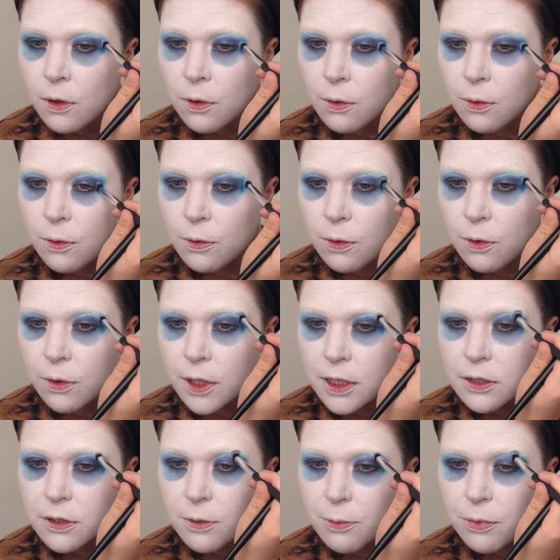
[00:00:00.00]
ooh, that's
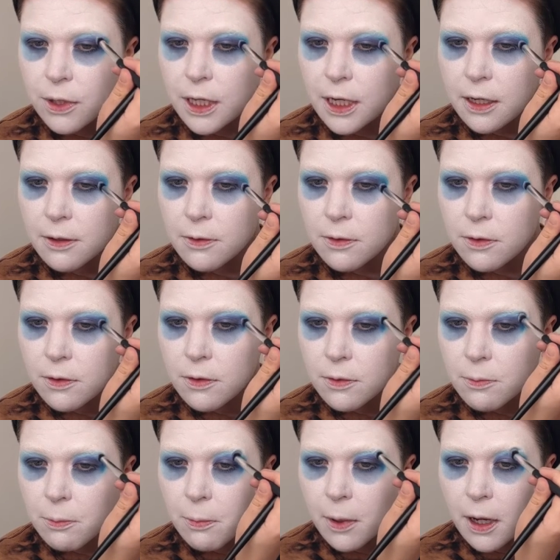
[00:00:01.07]
so pretty,
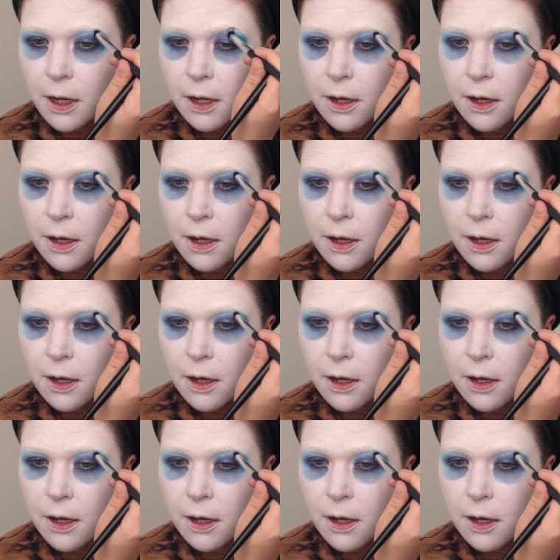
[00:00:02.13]
my